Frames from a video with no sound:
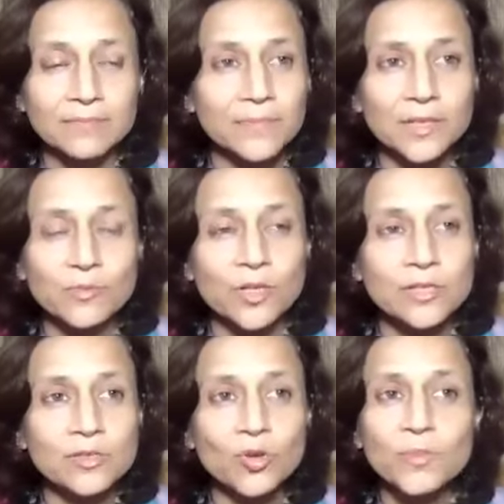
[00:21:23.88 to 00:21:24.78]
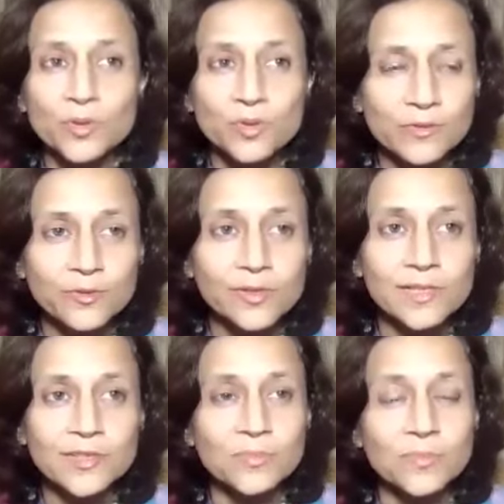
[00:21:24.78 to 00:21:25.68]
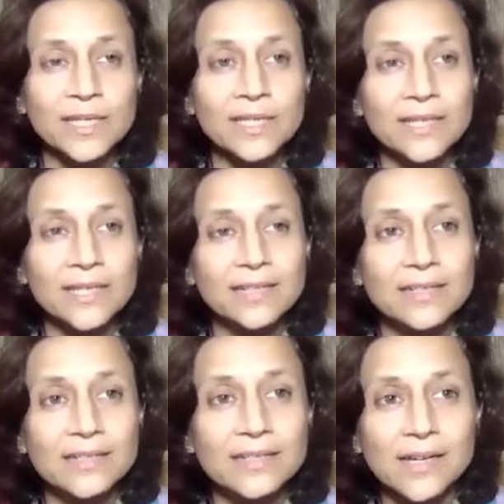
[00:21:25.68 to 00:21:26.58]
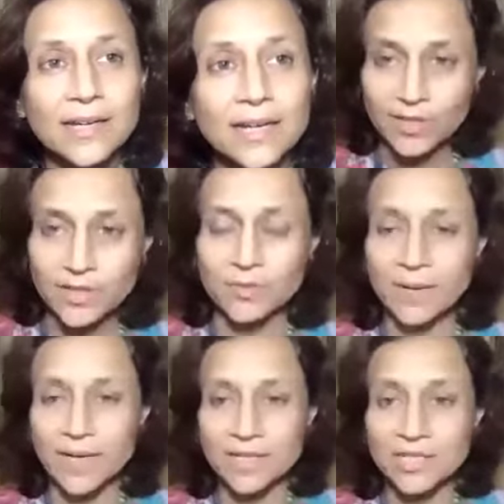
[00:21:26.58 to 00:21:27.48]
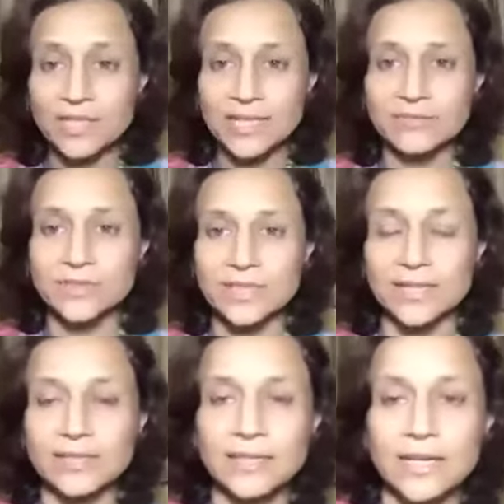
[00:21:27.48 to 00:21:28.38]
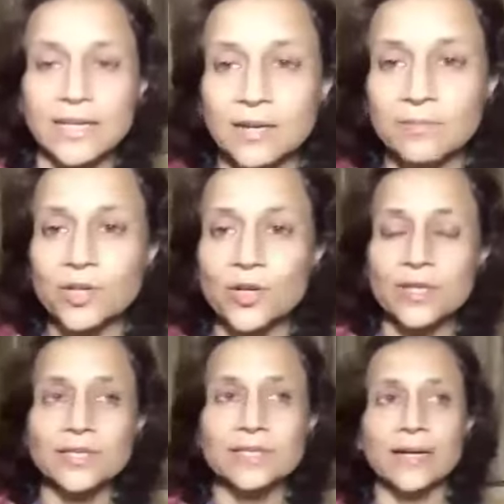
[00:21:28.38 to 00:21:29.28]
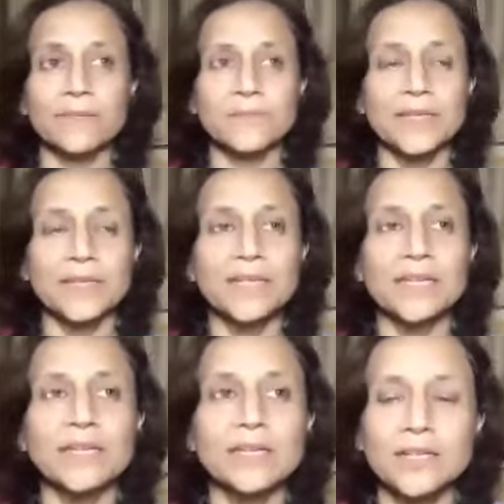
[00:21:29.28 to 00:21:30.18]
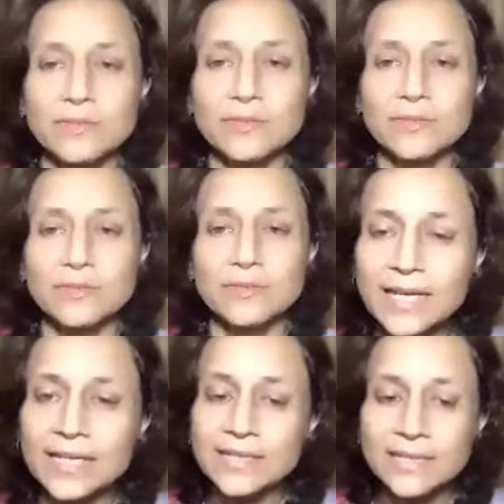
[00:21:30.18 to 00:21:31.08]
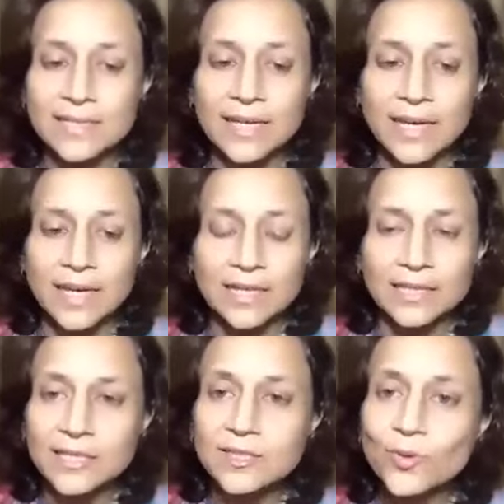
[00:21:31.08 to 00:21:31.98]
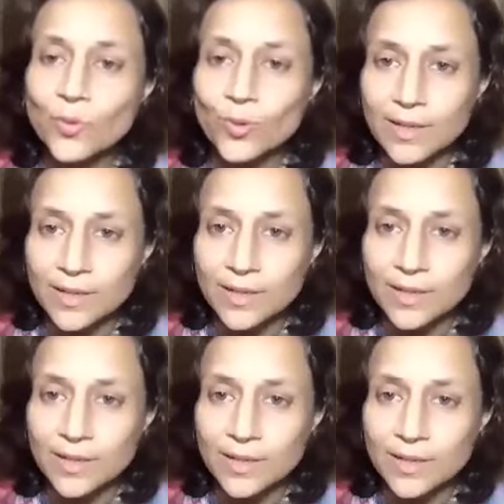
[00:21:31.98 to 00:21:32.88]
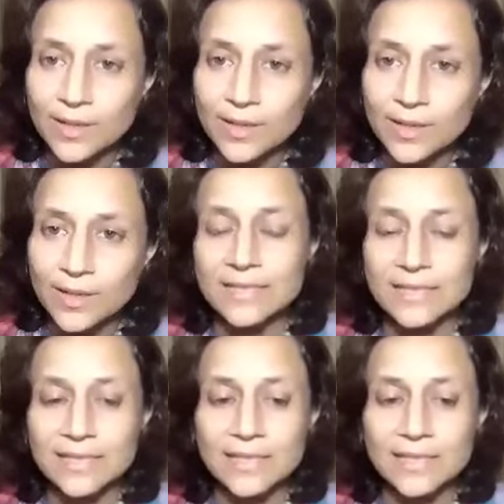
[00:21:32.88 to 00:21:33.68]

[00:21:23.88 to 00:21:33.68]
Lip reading: it was so beautiful to me that my Ishta Devata, because he represents the soul in us,